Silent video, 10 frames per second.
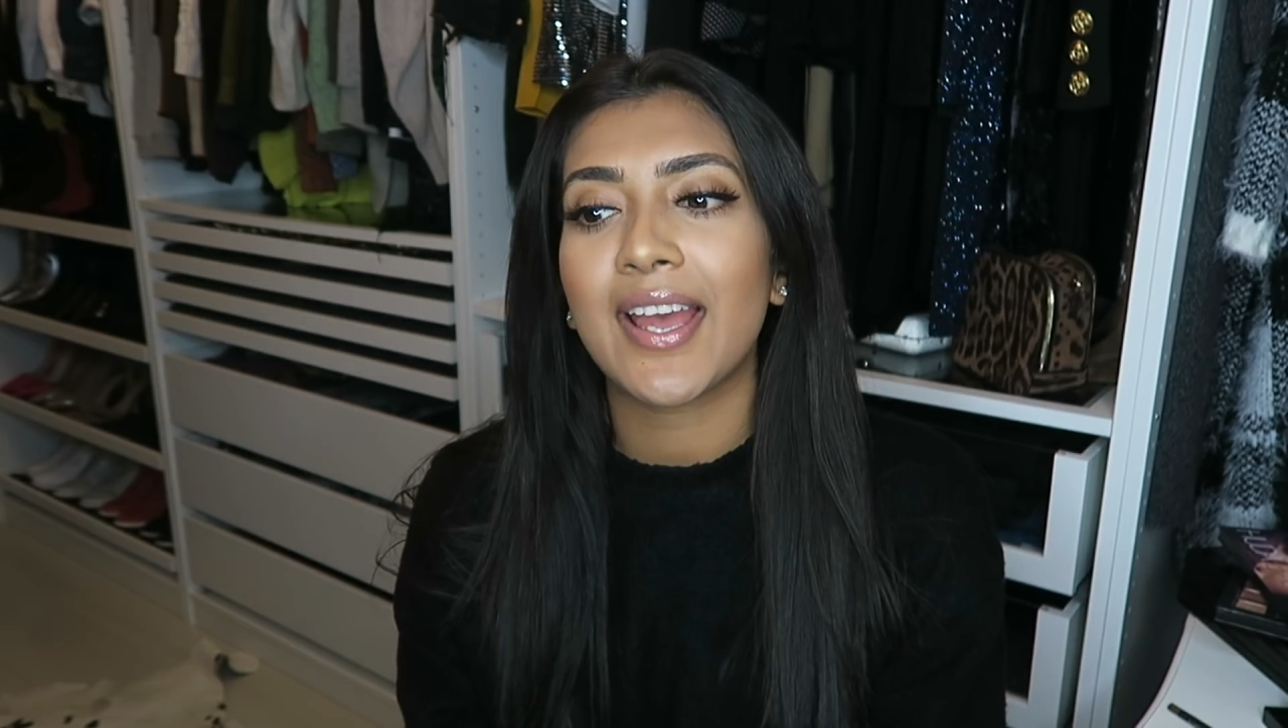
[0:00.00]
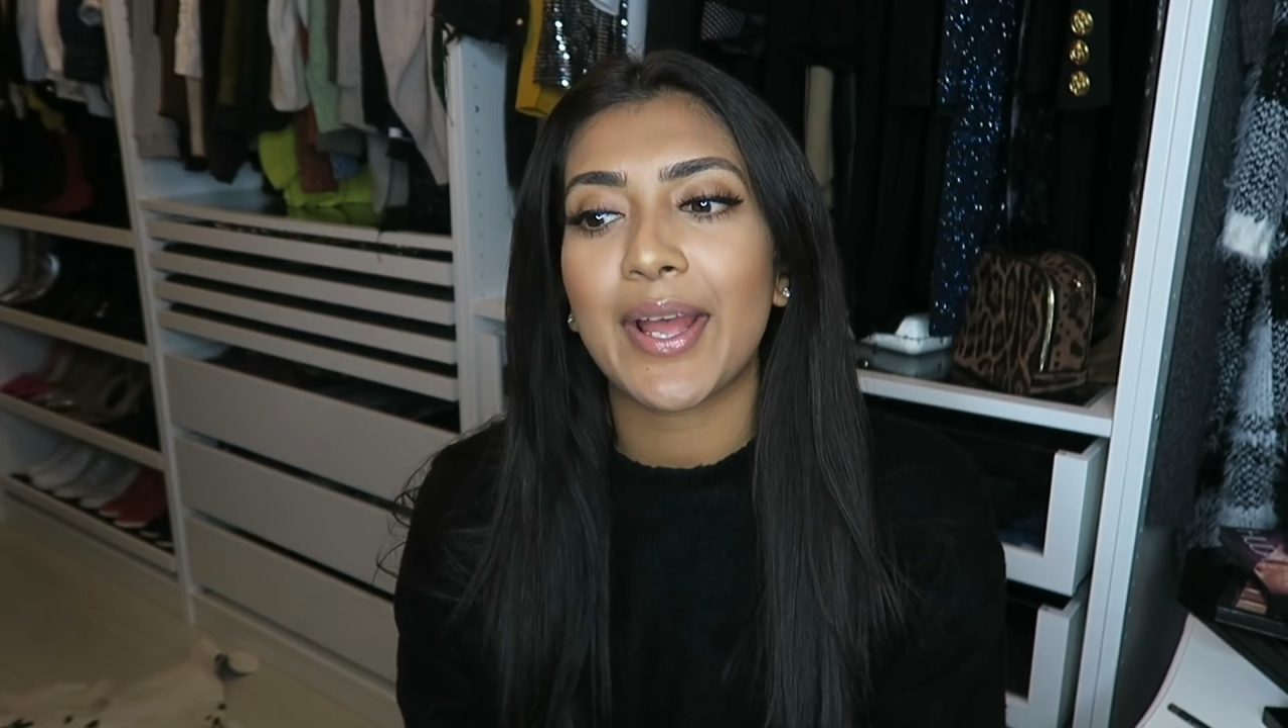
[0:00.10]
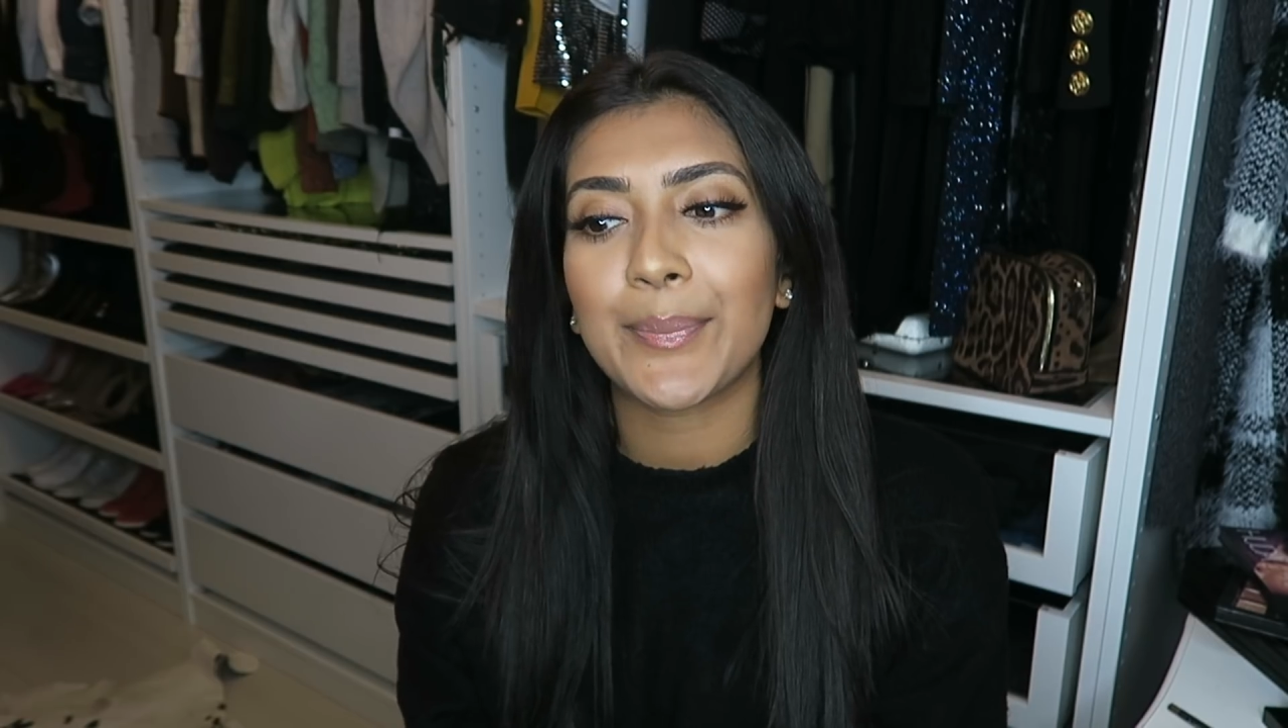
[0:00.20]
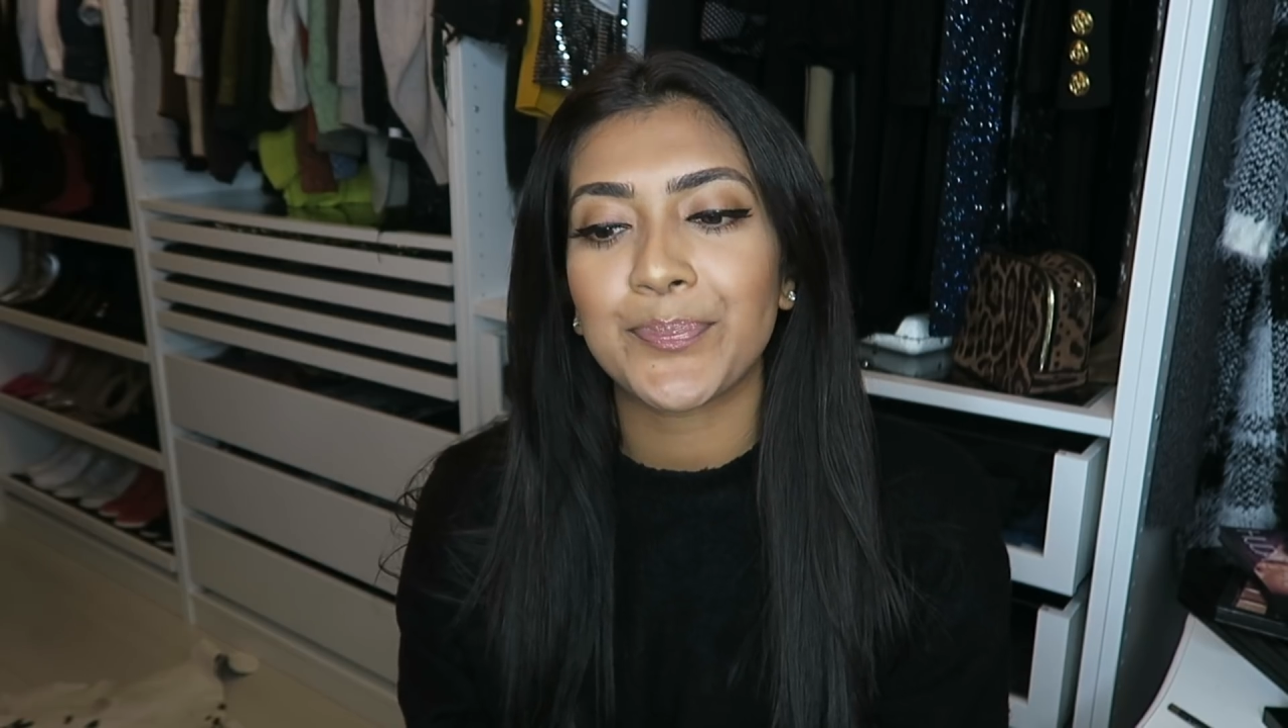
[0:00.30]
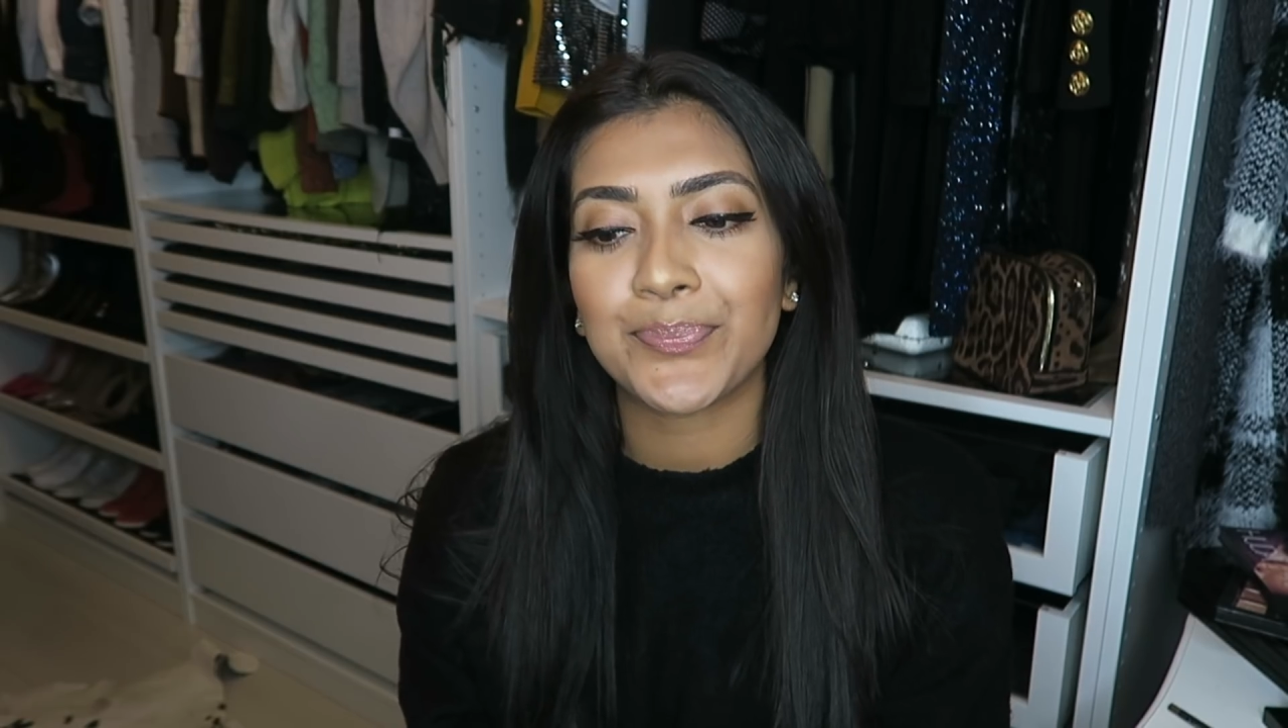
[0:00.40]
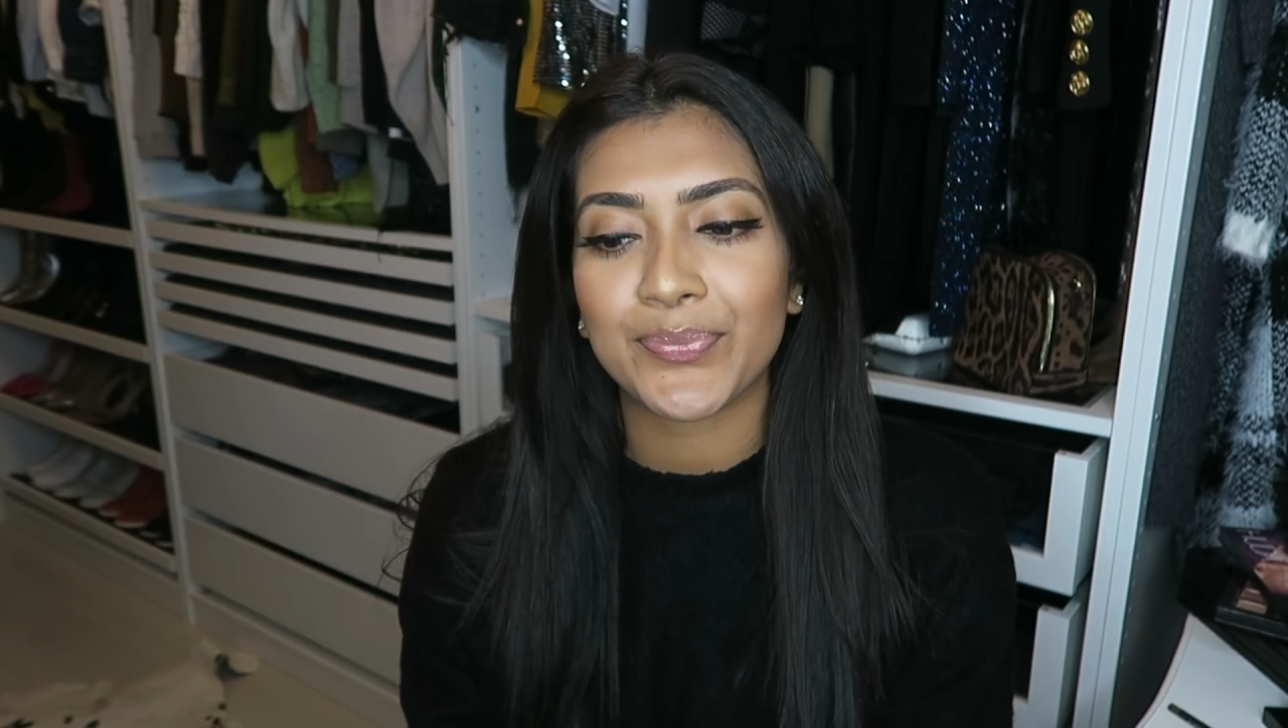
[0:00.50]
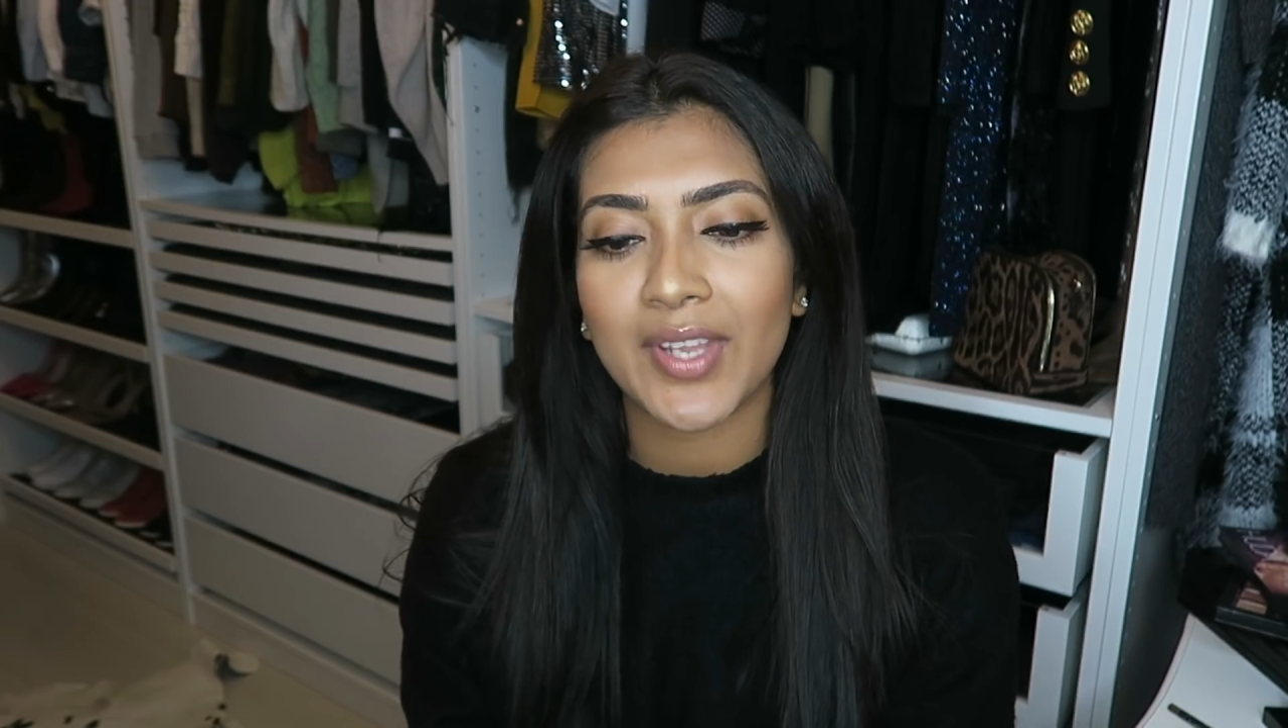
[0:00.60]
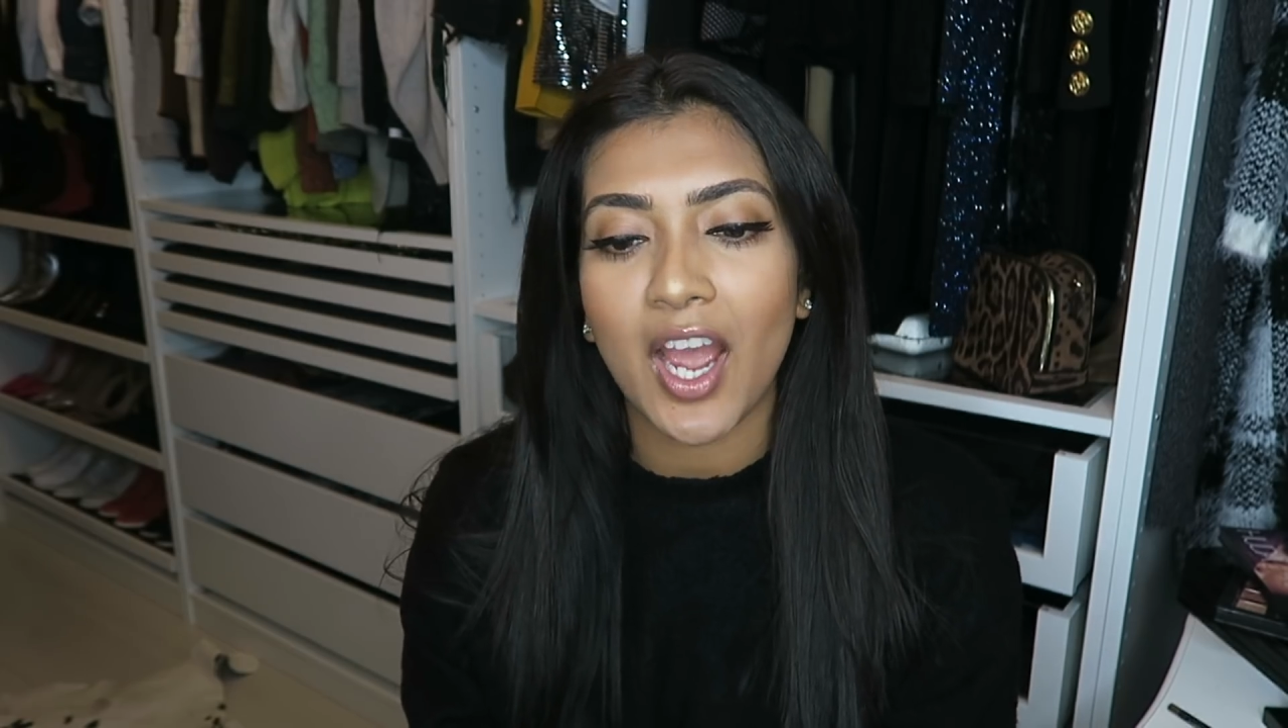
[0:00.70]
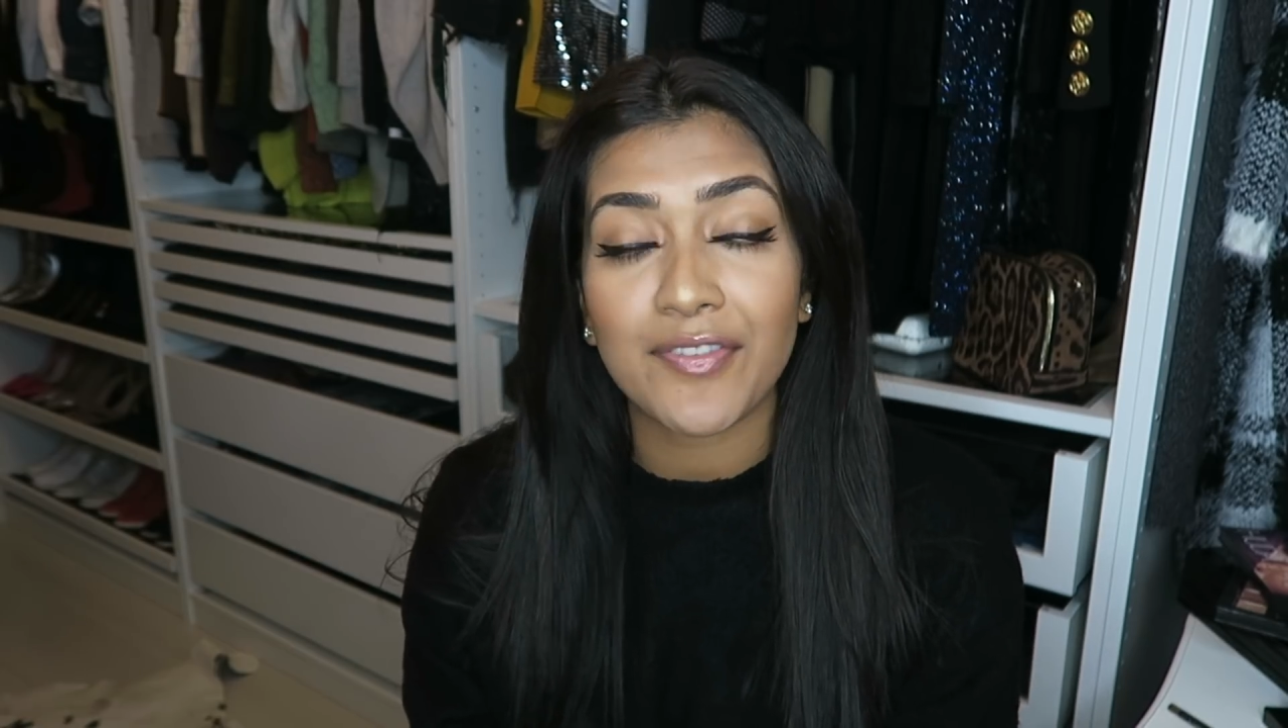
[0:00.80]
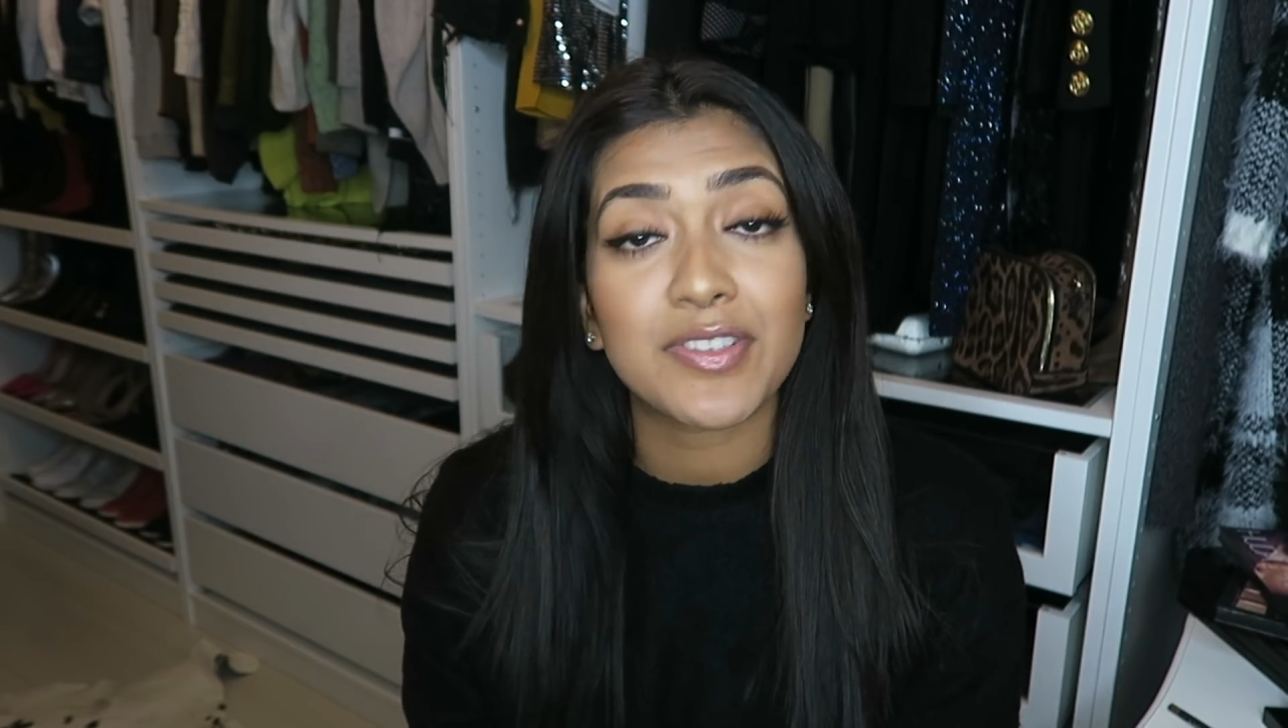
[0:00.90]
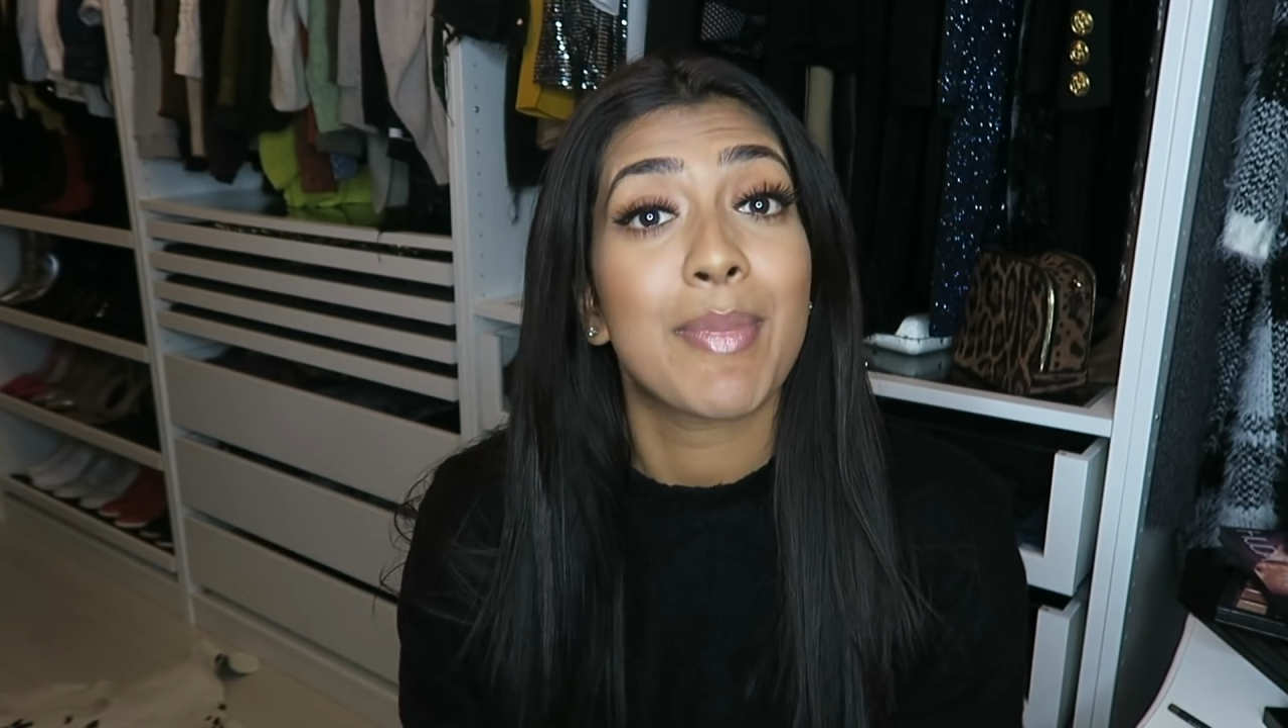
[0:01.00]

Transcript: after